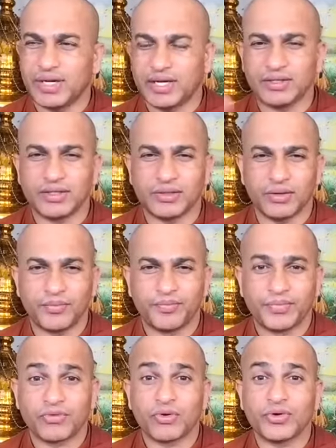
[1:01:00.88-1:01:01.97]
will, you know.
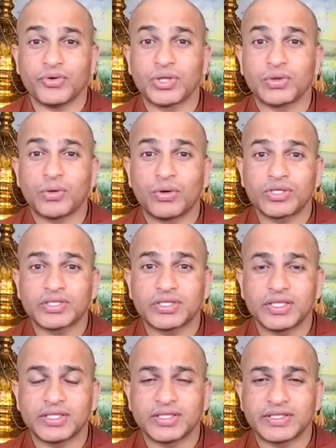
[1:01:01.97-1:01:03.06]
So your thoughts
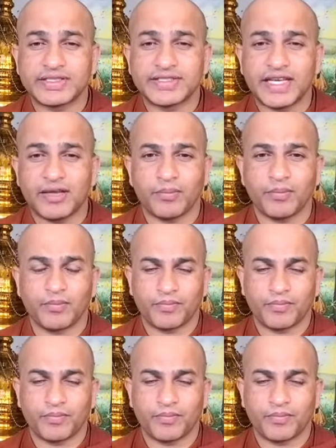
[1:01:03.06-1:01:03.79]
the same.